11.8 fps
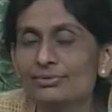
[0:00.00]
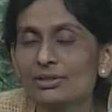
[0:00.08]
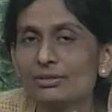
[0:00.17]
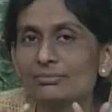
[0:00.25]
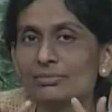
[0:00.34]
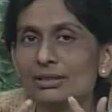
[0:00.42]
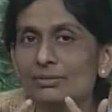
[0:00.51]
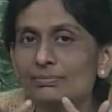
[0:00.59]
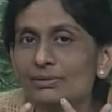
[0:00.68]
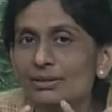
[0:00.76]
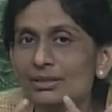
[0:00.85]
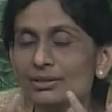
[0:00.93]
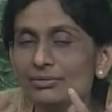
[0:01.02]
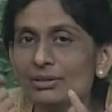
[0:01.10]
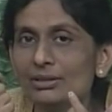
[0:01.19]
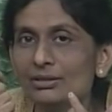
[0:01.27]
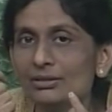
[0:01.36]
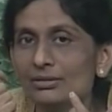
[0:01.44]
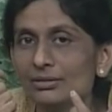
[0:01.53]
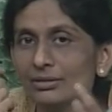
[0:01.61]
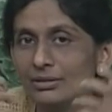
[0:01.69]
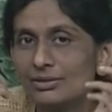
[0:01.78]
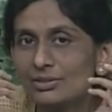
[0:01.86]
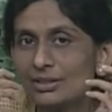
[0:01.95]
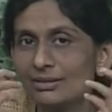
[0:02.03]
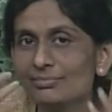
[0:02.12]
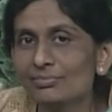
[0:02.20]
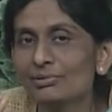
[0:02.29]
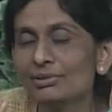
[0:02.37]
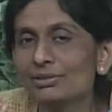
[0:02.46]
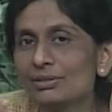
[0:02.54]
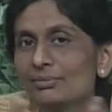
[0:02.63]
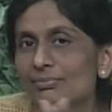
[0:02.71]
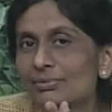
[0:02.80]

from mm. a particular uh, standpoint, a